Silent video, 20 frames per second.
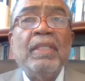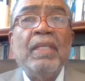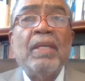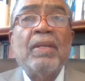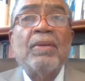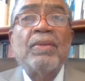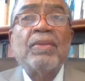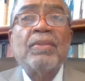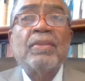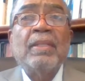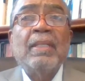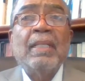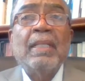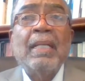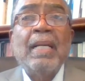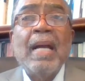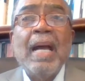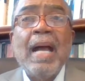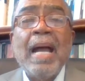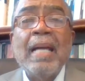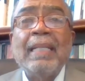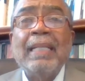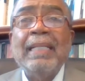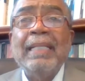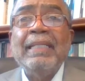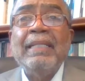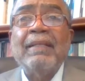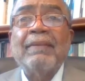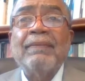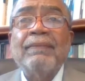years,
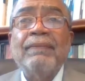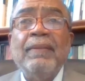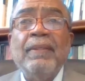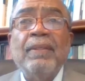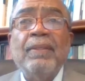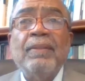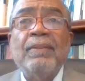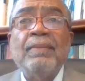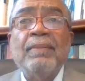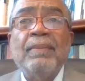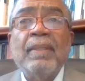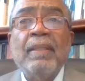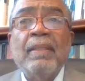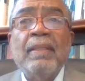highlighting a few